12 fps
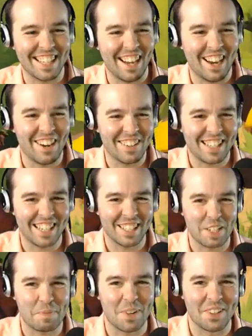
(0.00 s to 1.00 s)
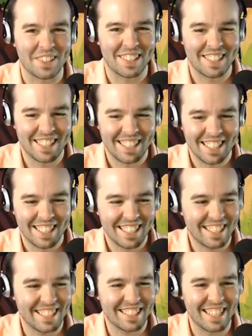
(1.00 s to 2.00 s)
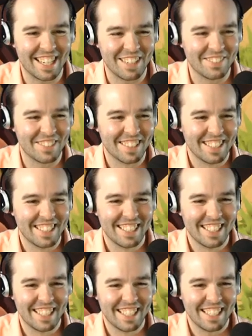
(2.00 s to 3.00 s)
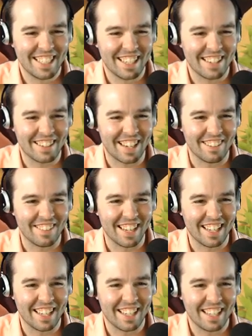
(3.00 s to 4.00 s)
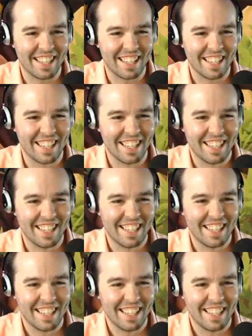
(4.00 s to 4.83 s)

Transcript: Oh, you kill us both. Good job. Okay, wait. Me too. Oh